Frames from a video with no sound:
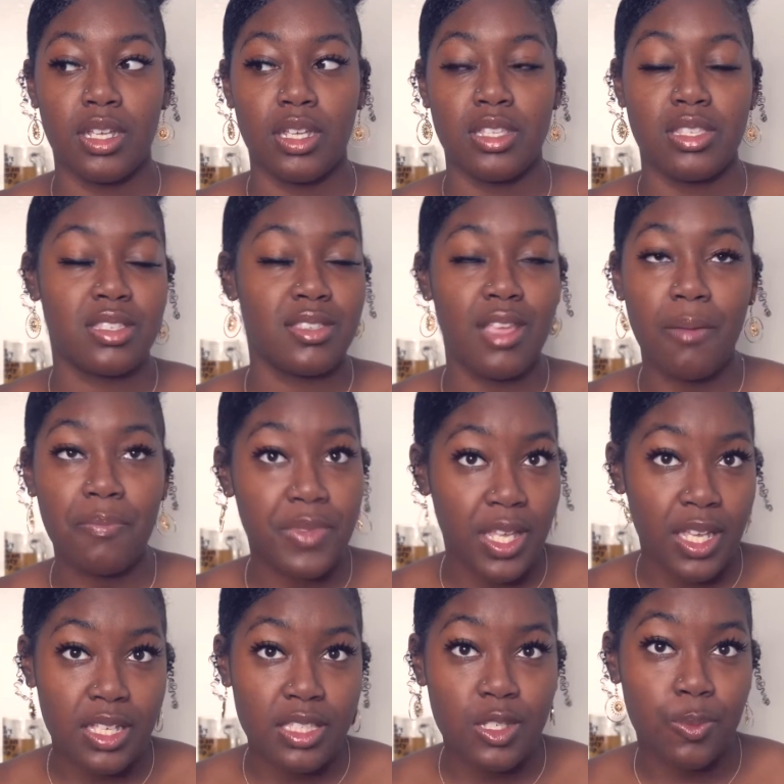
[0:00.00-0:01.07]

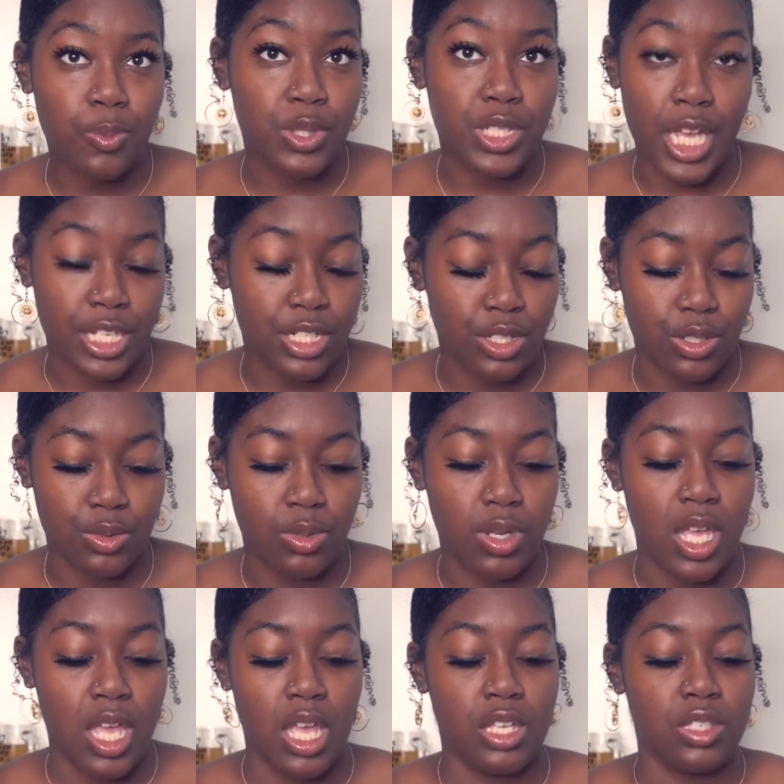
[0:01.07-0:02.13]
Something to protect you.
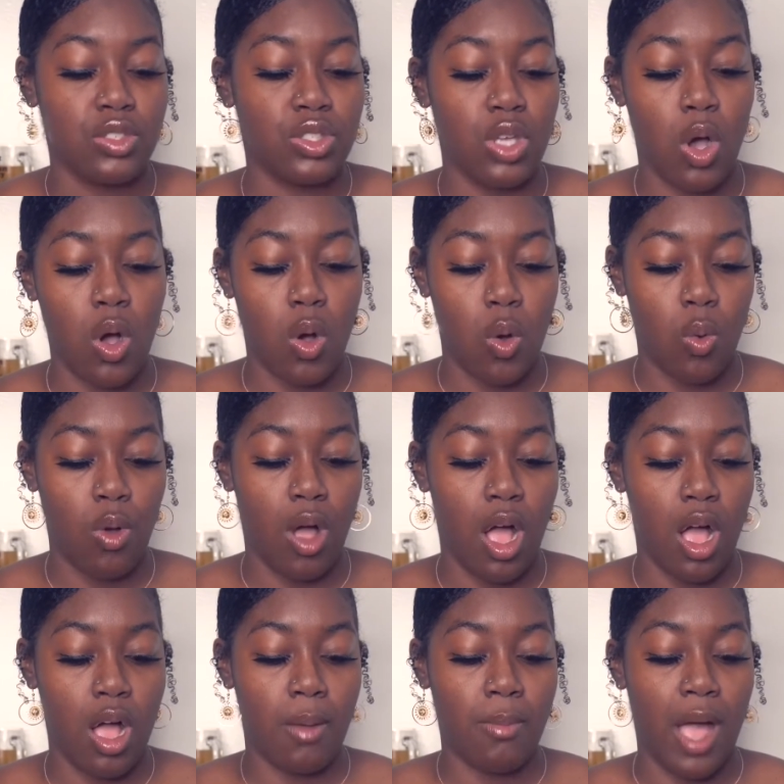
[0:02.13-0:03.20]
So
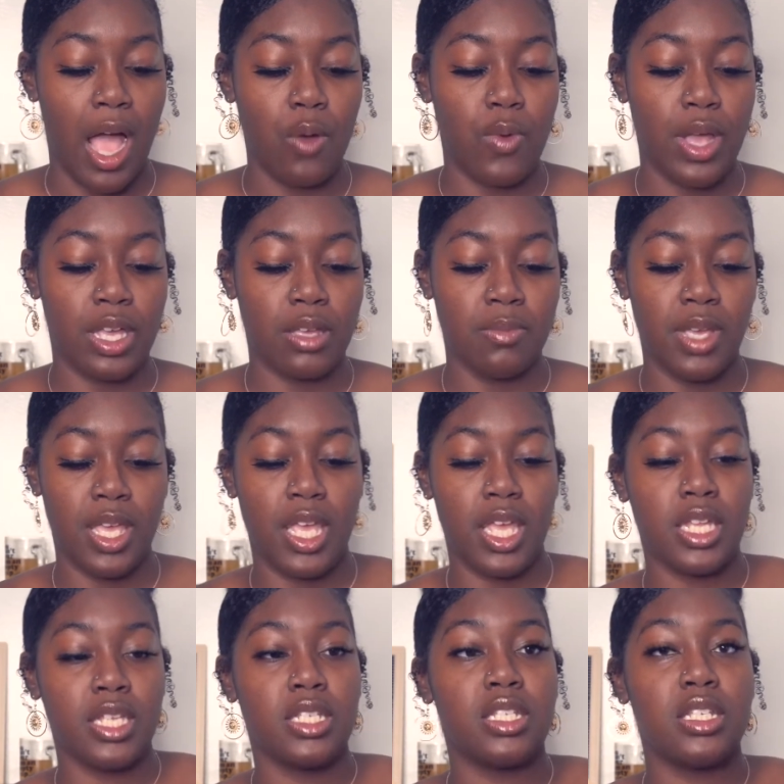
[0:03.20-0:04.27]
I
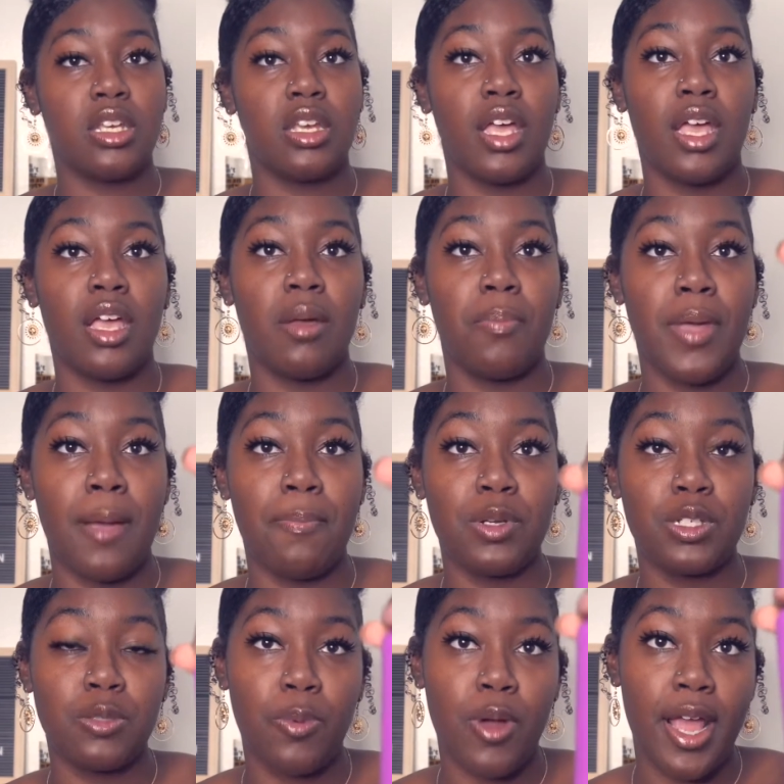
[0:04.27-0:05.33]
recommend pepper
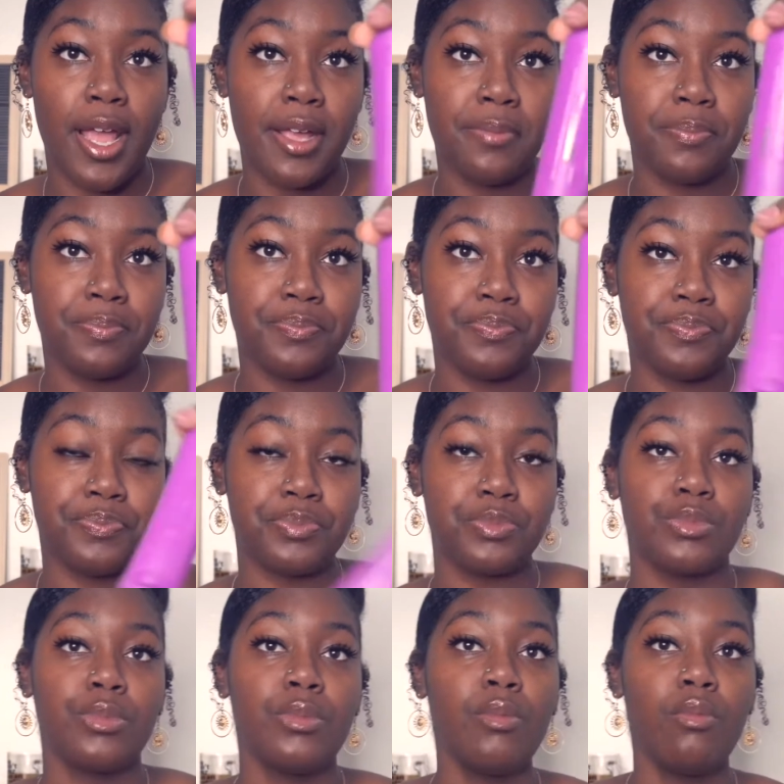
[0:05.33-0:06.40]
spray
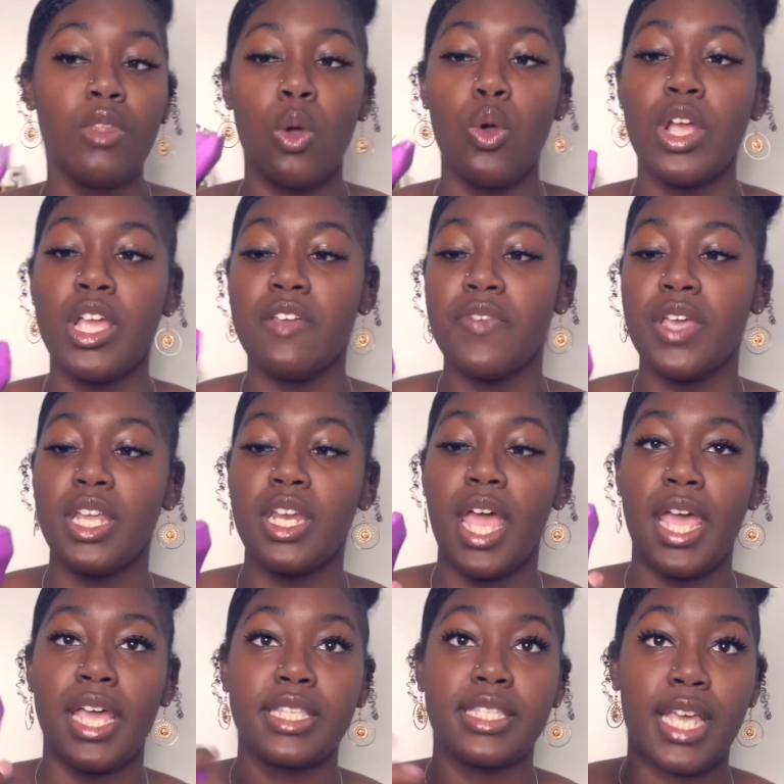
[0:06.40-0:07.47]
or even
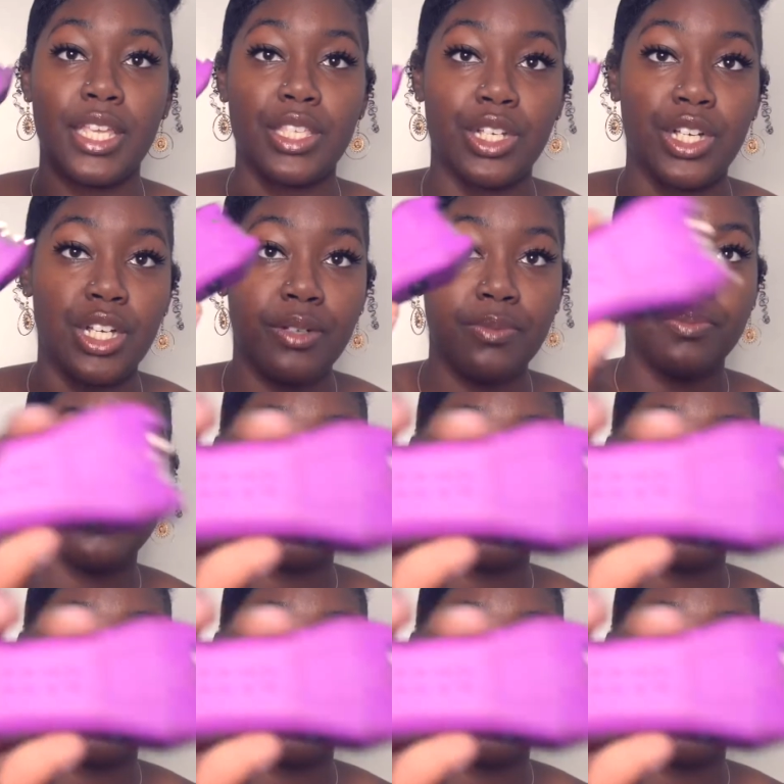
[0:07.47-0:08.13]
a taser.